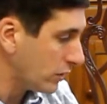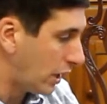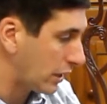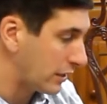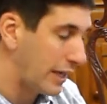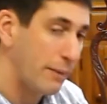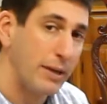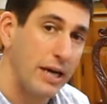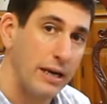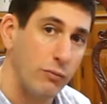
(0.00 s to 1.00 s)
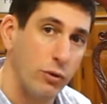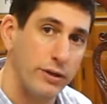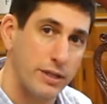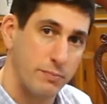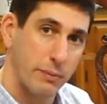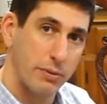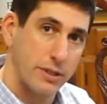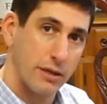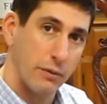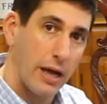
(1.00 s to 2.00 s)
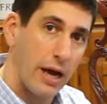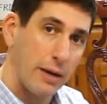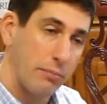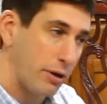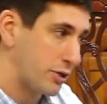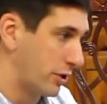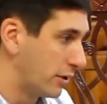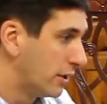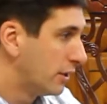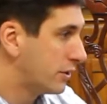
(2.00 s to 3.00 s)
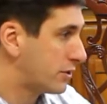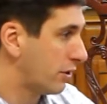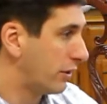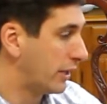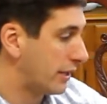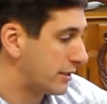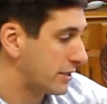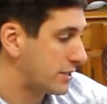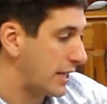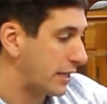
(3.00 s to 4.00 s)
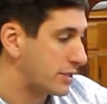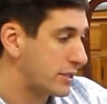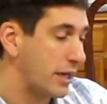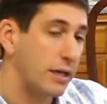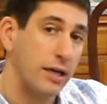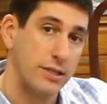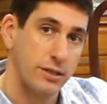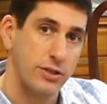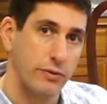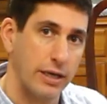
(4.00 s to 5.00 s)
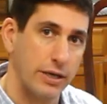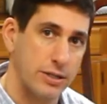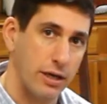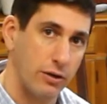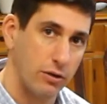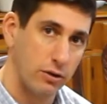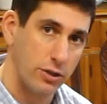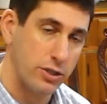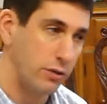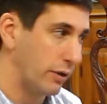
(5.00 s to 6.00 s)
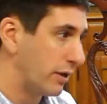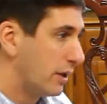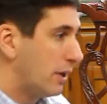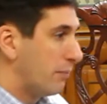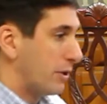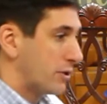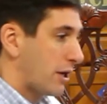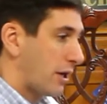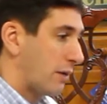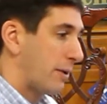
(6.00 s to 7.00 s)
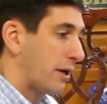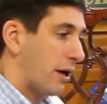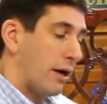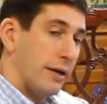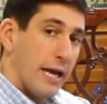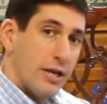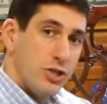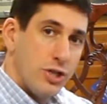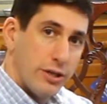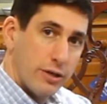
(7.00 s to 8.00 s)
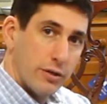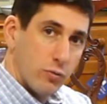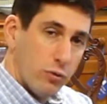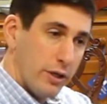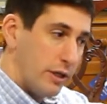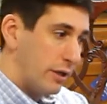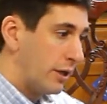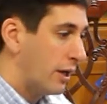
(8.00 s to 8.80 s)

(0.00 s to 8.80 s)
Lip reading: a laminated wood that's been put together with high pressure. So, and it does take a stain nicely. So again, it's got a good look to it, but you're talking about an engineered wood,